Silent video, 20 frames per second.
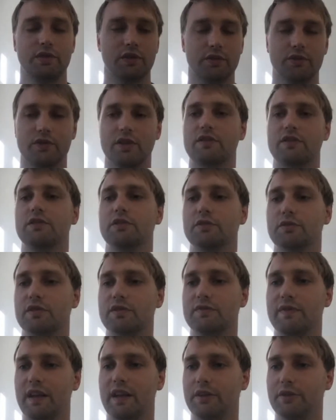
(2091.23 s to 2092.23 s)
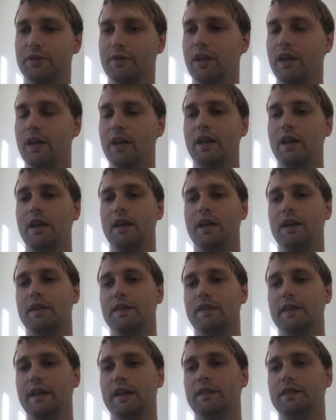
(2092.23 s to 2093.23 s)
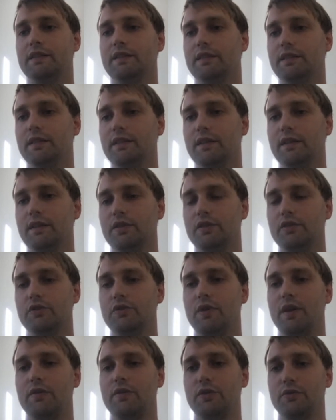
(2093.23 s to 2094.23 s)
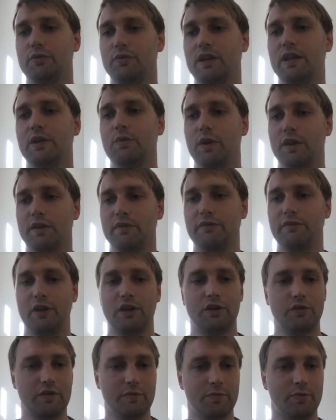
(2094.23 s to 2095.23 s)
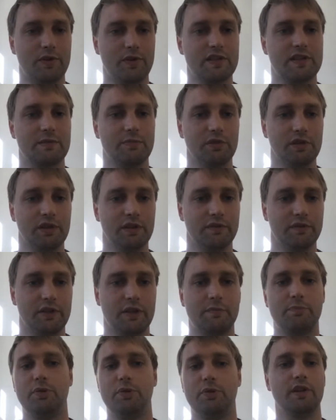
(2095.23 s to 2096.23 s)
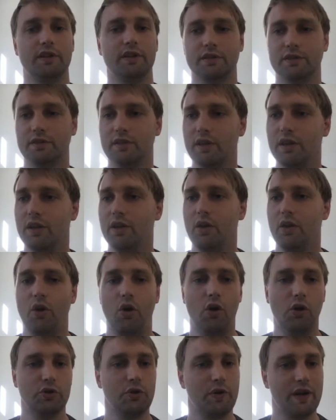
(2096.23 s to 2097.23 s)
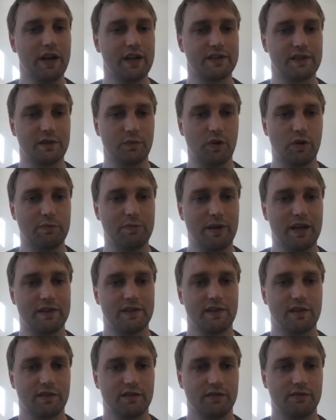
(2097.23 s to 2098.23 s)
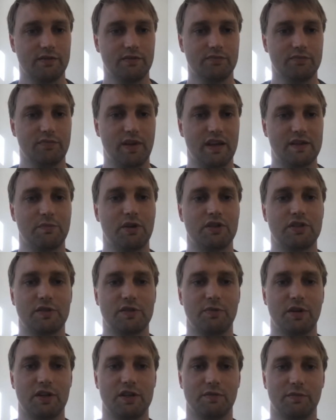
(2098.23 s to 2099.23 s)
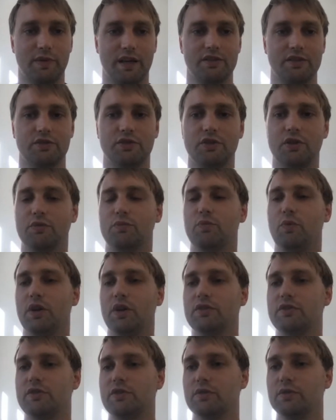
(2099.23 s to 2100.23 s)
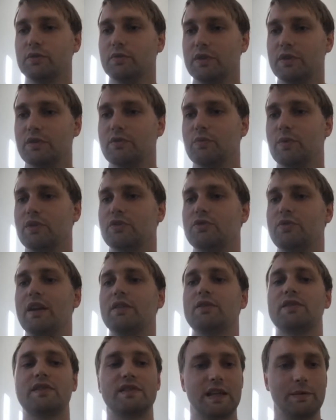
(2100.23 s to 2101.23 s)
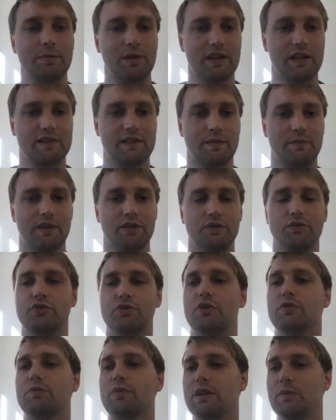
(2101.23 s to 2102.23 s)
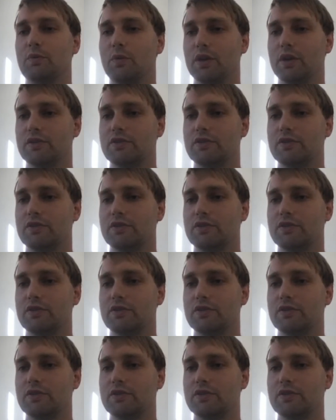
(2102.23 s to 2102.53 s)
doesn't lose its value, then you really want to follow the principle of not putting all your eggs in one basket as much as possible, right? You don't want to, when you're trying to stabilize something, you don't really want